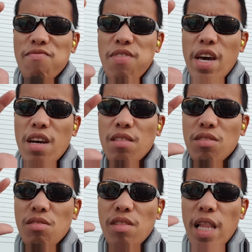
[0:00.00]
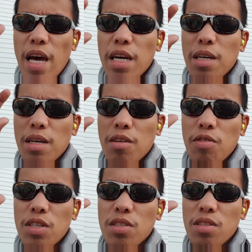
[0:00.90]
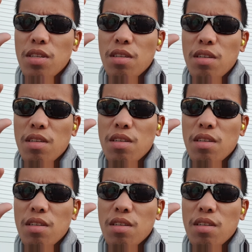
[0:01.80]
fail to like crystal